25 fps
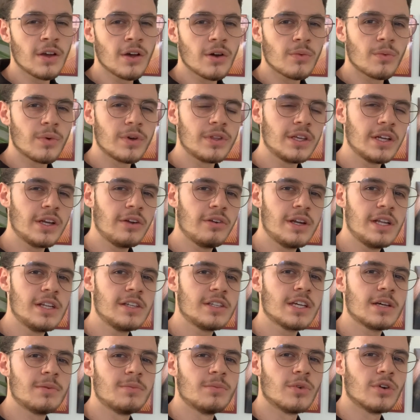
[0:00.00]
When the ingredients
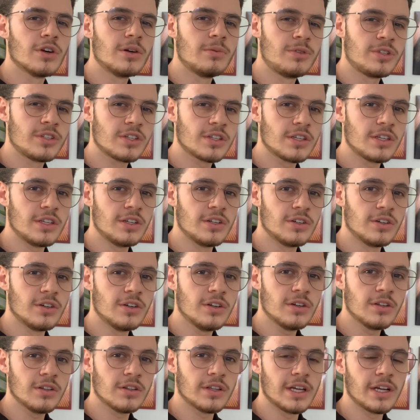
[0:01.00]
get more
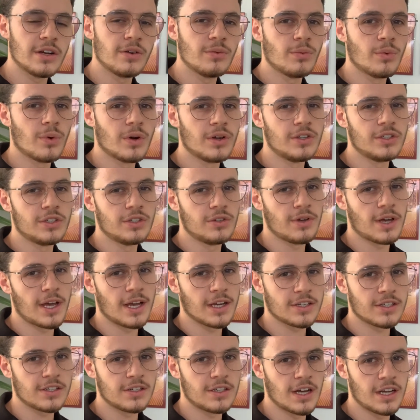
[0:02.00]
obscure, like
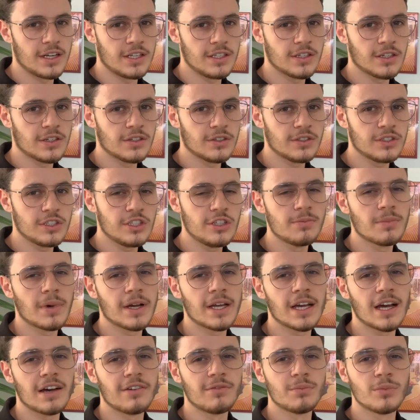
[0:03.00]
1,2-hexanediol, you might
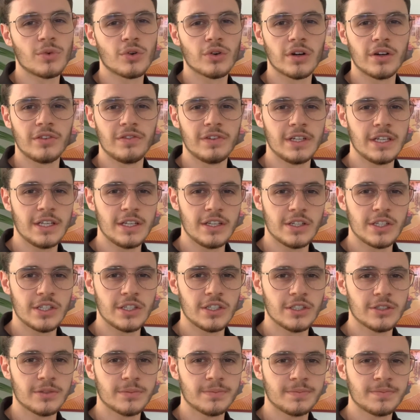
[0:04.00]
have more of an
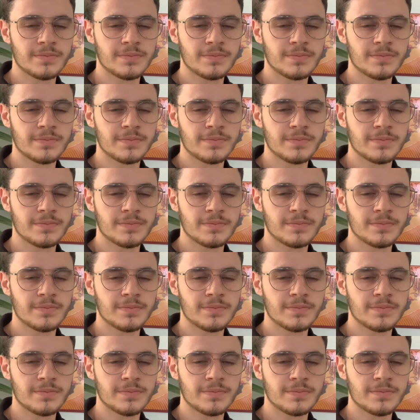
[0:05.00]
issue.